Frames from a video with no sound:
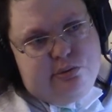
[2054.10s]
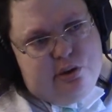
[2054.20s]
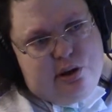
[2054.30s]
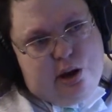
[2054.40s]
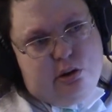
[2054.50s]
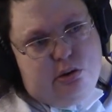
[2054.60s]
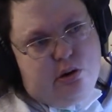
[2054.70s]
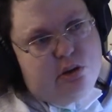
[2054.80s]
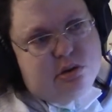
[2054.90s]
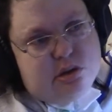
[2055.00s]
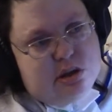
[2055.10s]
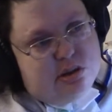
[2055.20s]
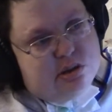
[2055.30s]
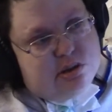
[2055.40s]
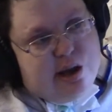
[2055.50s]

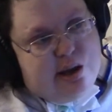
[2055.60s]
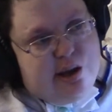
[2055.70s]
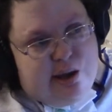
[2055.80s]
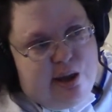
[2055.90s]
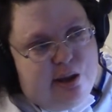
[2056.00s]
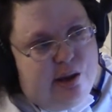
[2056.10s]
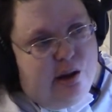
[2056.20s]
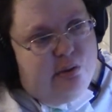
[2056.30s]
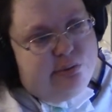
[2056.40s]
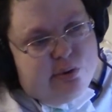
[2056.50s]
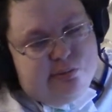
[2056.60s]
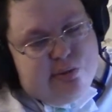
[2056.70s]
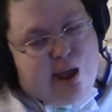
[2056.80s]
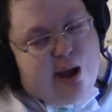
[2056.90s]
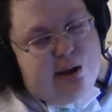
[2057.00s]
necrosis setting in from
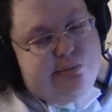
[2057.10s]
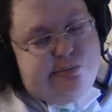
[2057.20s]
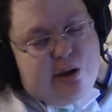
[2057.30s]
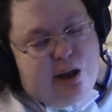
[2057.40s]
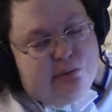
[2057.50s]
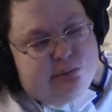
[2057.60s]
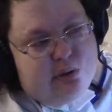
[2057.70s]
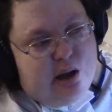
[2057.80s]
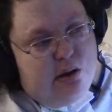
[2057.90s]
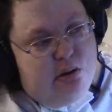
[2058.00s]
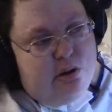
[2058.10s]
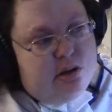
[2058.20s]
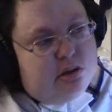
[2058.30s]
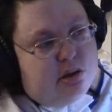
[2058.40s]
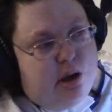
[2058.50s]
lack of blood flow
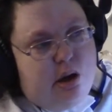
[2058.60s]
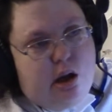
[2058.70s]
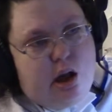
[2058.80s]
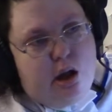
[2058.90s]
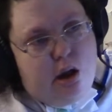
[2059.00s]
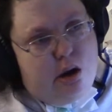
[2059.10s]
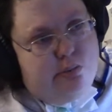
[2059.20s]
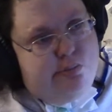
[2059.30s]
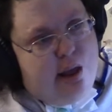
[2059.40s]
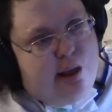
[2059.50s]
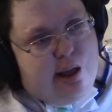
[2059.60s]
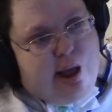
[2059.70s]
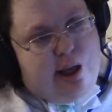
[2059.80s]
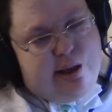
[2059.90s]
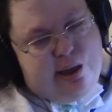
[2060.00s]
to your arm?
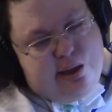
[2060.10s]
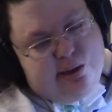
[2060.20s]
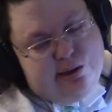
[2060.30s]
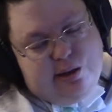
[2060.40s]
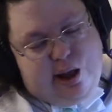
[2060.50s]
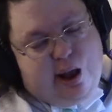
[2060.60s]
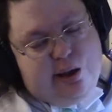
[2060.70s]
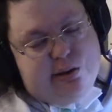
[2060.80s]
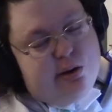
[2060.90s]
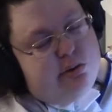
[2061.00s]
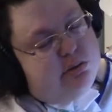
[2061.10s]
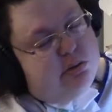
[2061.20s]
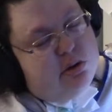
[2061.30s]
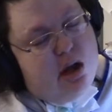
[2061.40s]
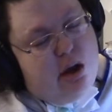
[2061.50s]
I
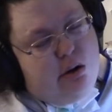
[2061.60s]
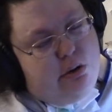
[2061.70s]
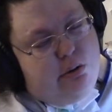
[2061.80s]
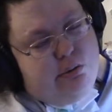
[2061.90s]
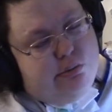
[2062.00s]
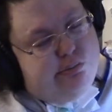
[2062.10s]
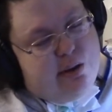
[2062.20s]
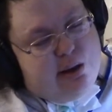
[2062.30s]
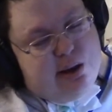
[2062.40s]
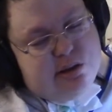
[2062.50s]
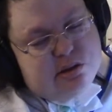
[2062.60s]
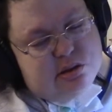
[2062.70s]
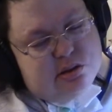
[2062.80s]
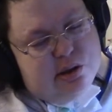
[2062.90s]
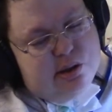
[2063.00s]
don't know, but
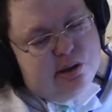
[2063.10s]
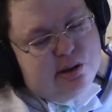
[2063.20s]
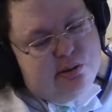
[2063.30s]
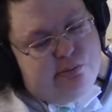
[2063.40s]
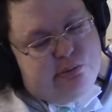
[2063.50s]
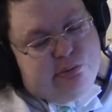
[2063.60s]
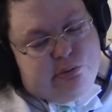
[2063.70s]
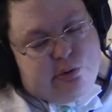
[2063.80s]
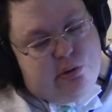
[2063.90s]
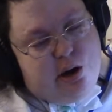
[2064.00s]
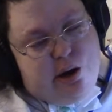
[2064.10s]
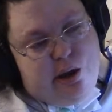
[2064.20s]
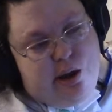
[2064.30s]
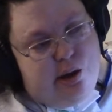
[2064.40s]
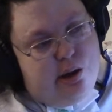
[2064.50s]
it's
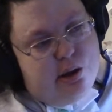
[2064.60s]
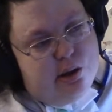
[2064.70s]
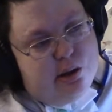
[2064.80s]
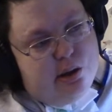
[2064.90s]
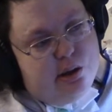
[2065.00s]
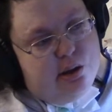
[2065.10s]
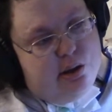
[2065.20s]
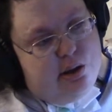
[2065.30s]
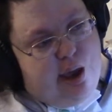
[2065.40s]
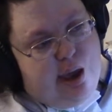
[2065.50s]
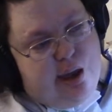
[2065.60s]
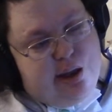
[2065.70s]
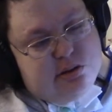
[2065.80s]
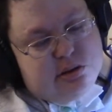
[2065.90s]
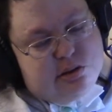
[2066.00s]
worrying.
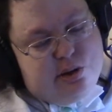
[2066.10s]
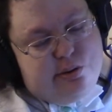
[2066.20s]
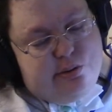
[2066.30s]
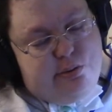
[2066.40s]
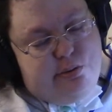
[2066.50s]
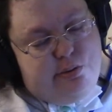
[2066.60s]
And so,